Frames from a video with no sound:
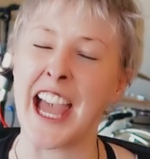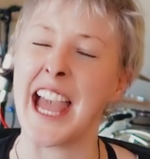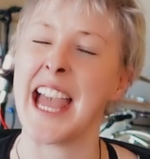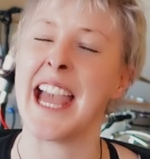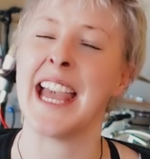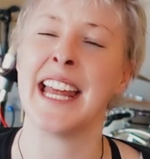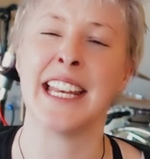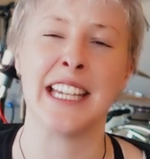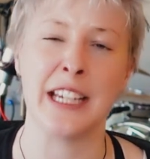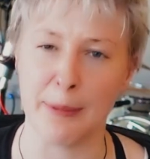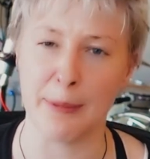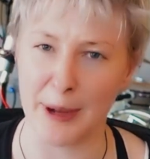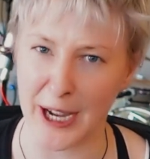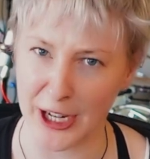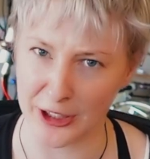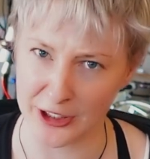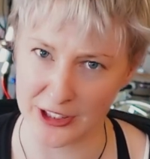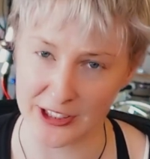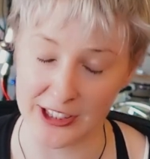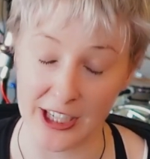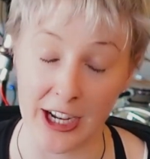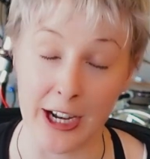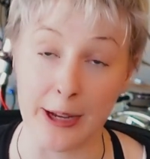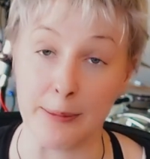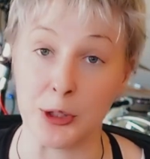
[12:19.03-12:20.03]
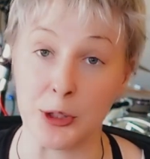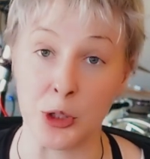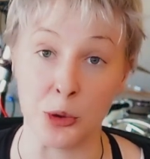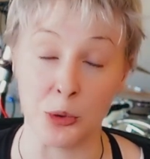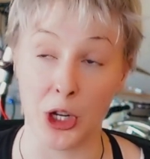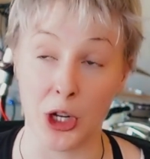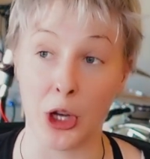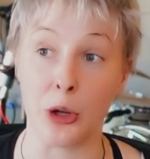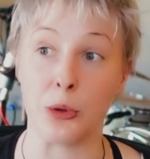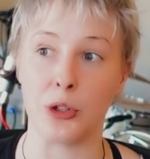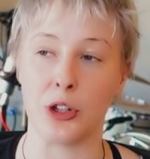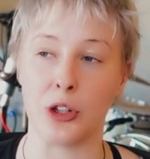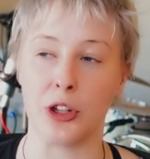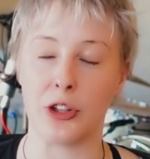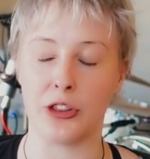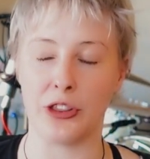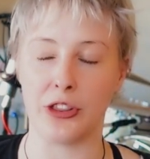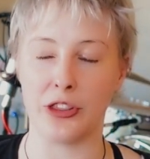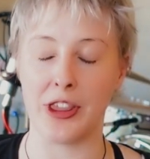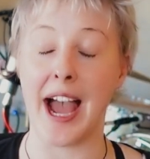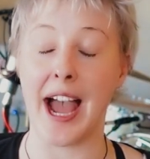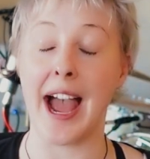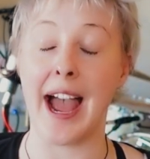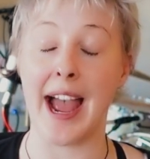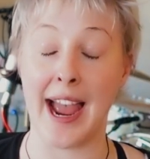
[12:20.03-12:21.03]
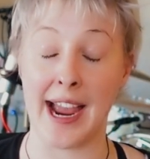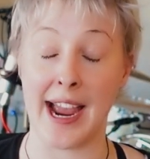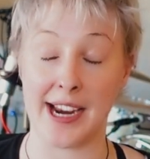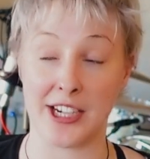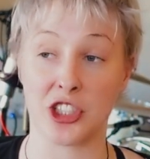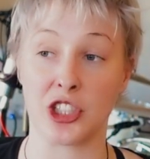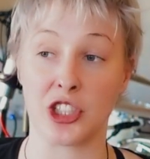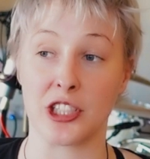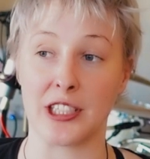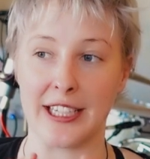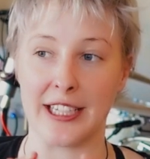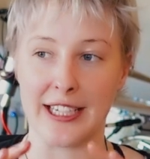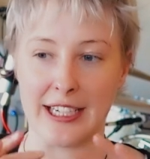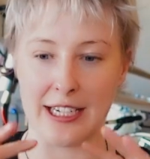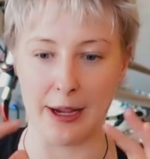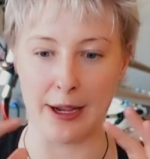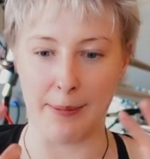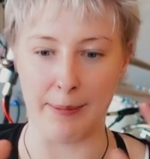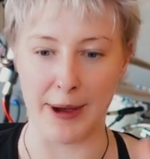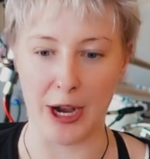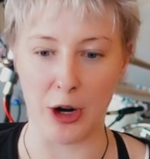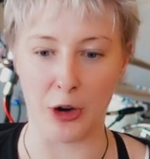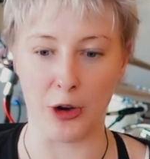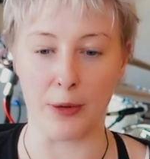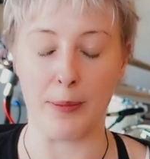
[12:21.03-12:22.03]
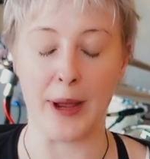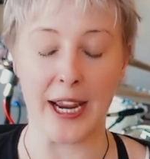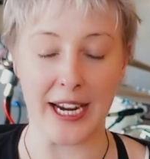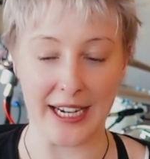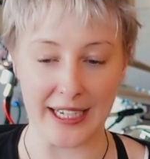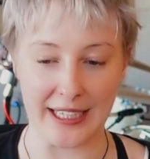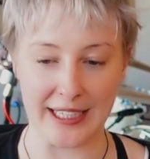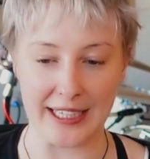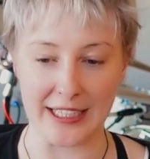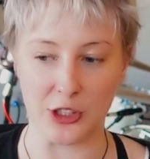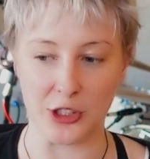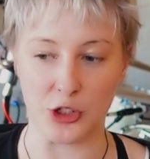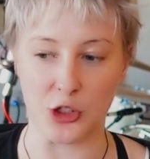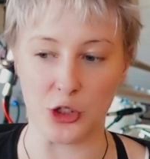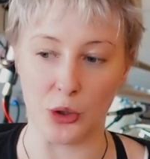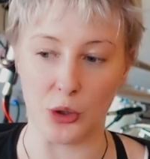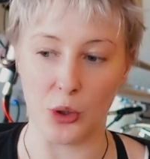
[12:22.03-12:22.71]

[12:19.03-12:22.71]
any amount of time, you know that actually amalgamated into,